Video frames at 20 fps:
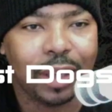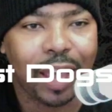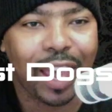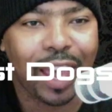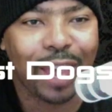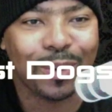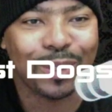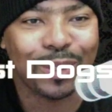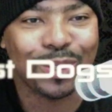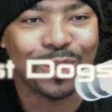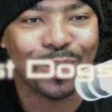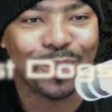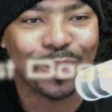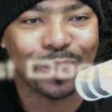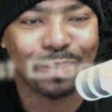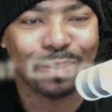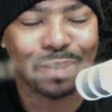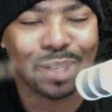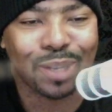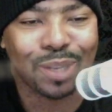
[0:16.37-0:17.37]
Hey, what's going
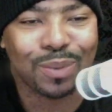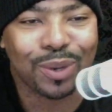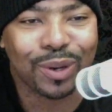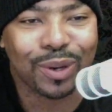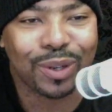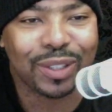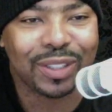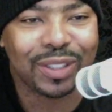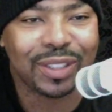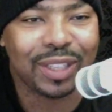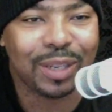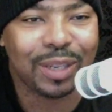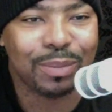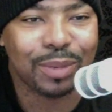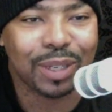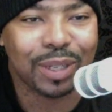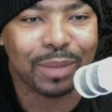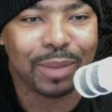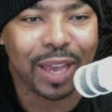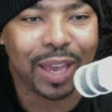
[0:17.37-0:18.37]
on, Bully World? It's Zeke,
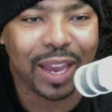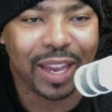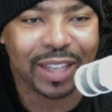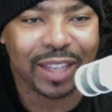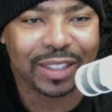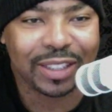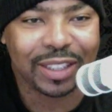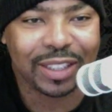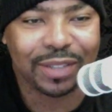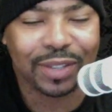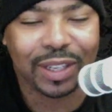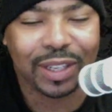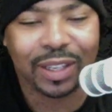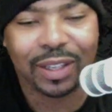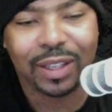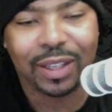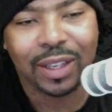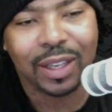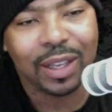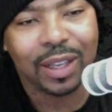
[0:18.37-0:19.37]
Bully Badass
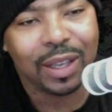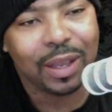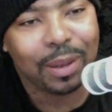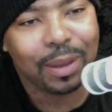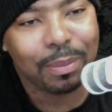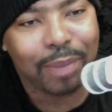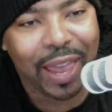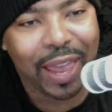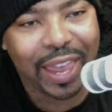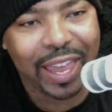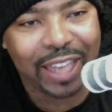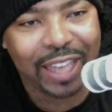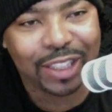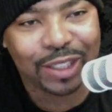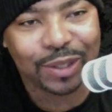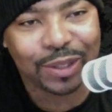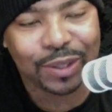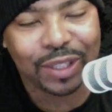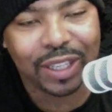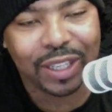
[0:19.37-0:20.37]
TV, back
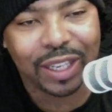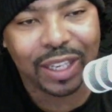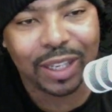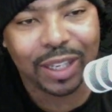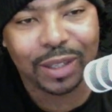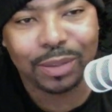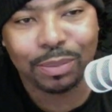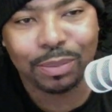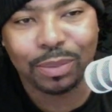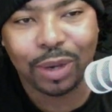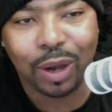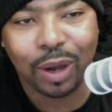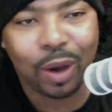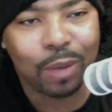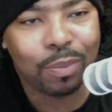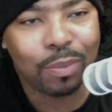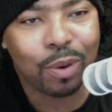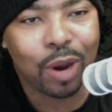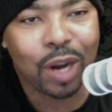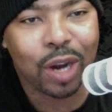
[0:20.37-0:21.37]
at you again,
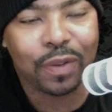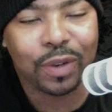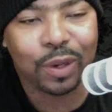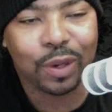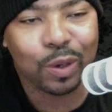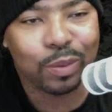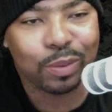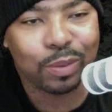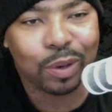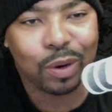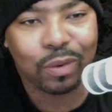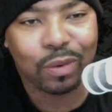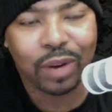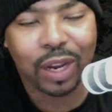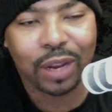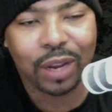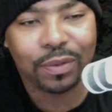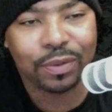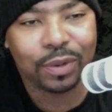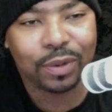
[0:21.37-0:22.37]
all part of the new
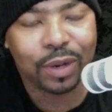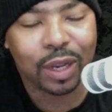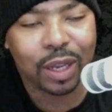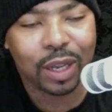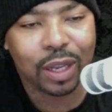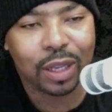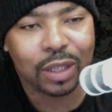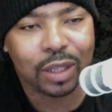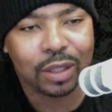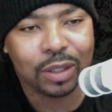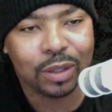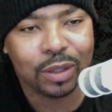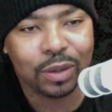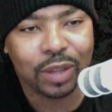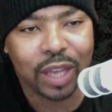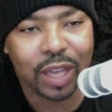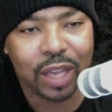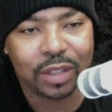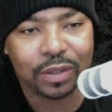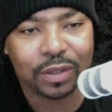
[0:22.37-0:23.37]
program for
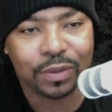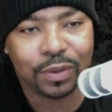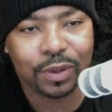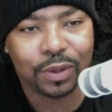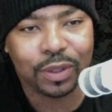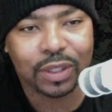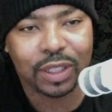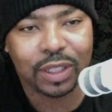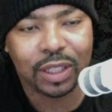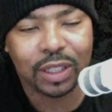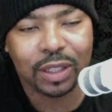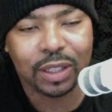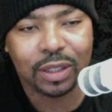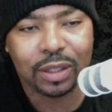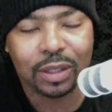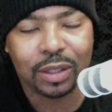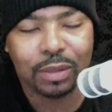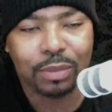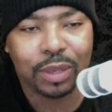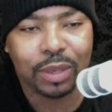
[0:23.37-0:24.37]

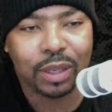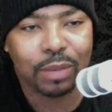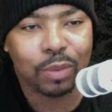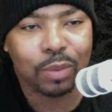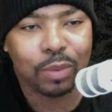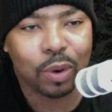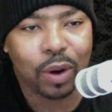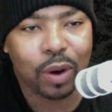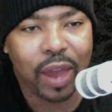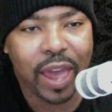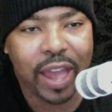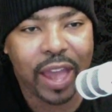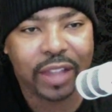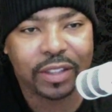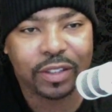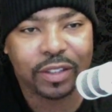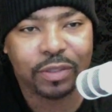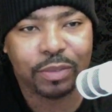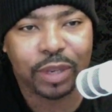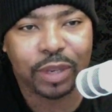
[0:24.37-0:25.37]
2014, being more
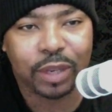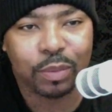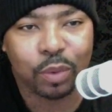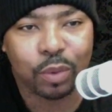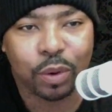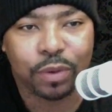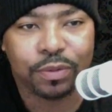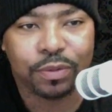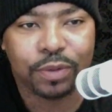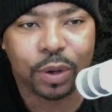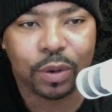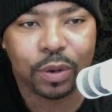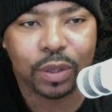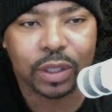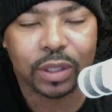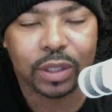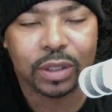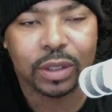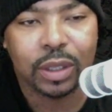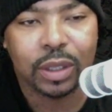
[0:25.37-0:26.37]
active, being more
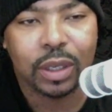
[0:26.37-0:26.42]
focused,